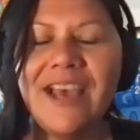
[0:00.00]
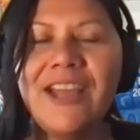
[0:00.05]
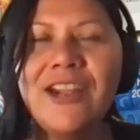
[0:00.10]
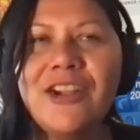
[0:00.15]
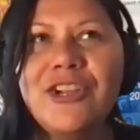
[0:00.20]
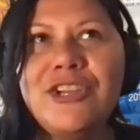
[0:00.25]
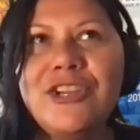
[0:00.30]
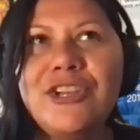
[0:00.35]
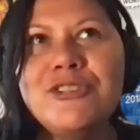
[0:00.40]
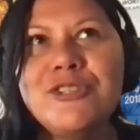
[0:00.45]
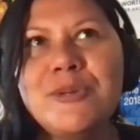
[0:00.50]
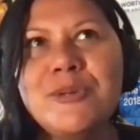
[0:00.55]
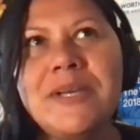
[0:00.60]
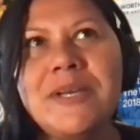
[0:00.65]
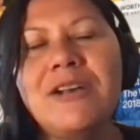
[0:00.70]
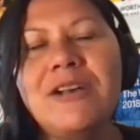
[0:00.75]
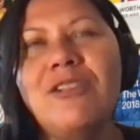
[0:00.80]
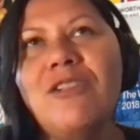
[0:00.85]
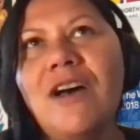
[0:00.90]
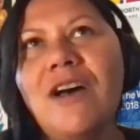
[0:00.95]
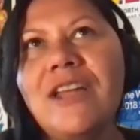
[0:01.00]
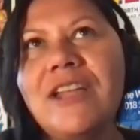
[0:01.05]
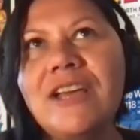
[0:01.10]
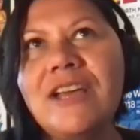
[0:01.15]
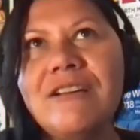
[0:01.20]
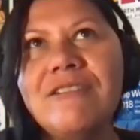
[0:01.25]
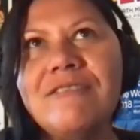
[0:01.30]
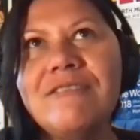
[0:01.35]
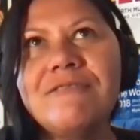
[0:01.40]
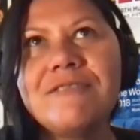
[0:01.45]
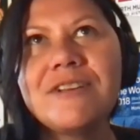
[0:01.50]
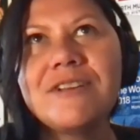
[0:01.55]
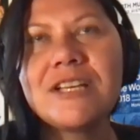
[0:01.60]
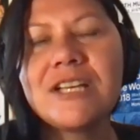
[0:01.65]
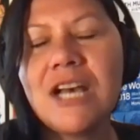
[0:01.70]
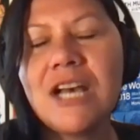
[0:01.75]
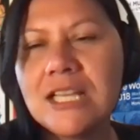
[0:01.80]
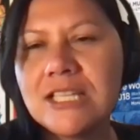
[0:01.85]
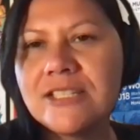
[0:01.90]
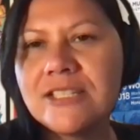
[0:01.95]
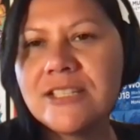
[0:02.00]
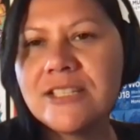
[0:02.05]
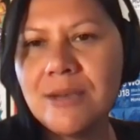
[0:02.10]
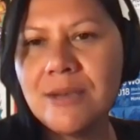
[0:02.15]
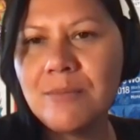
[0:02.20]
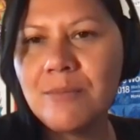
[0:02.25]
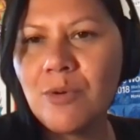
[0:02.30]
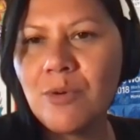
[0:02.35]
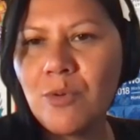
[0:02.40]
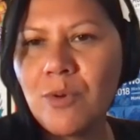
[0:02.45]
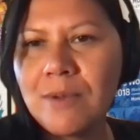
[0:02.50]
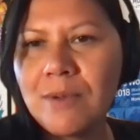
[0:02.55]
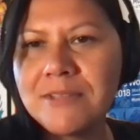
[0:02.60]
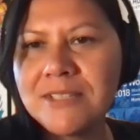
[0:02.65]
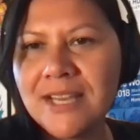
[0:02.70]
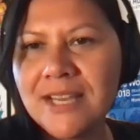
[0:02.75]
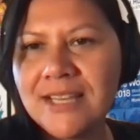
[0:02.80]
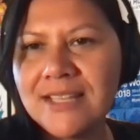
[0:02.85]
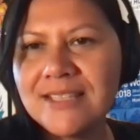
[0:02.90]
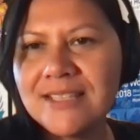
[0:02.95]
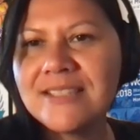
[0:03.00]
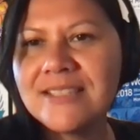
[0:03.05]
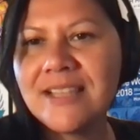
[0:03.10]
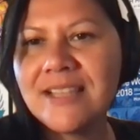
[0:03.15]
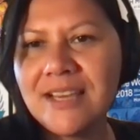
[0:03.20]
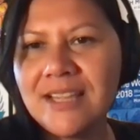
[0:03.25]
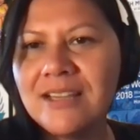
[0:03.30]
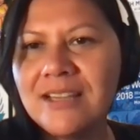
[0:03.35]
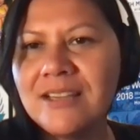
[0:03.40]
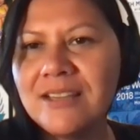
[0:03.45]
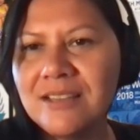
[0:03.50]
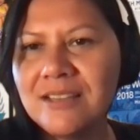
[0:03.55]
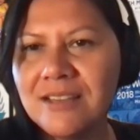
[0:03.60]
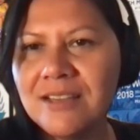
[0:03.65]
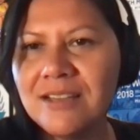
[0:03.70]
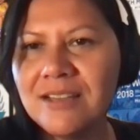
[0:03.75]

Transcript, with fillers: are you doing a lot of custom websites then